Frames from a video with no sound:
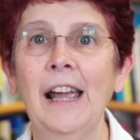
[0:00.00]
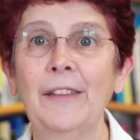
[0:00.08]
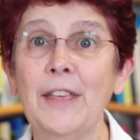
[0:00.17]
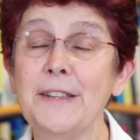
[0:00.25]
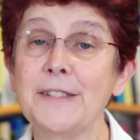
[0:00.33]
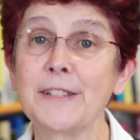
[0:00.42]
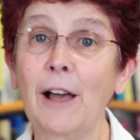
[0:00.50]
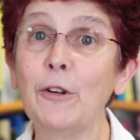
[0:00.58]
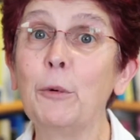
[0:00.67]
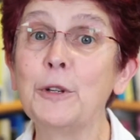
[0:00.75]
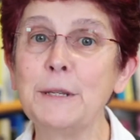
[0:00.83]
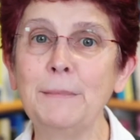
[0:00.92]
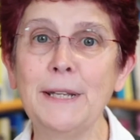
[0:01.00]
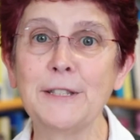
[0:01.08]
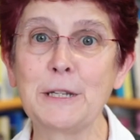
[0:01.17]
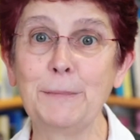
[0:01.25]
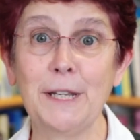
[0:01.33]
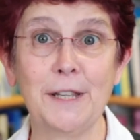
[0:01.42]
And they discover what it
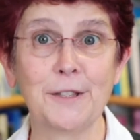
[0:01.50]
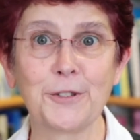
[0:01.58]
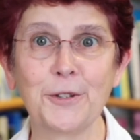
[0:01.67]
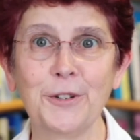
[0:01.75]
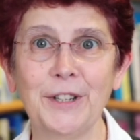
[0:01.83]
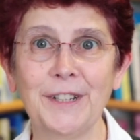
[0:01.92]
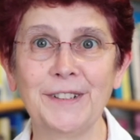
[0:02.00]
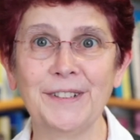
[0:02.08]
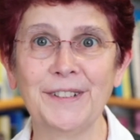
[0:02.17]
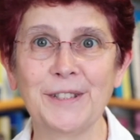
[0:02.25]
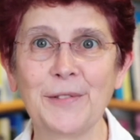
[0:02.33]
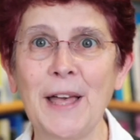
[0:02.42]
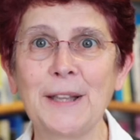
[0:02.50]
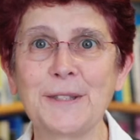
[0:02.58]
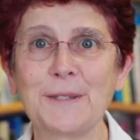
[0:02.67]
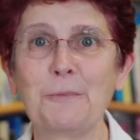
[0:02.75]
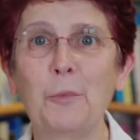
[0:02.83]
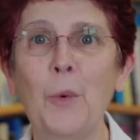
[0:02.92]
means to be a historian. So
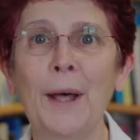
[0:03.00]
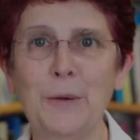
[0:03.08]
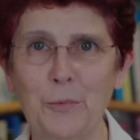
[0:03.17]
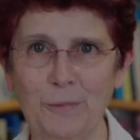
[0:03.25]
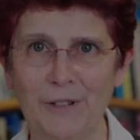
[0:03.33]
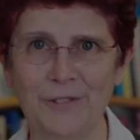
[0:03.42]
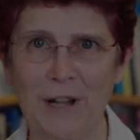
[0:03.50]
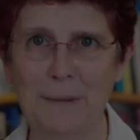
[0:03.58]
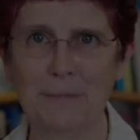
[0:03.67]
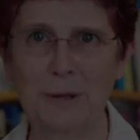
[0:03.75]
that's one great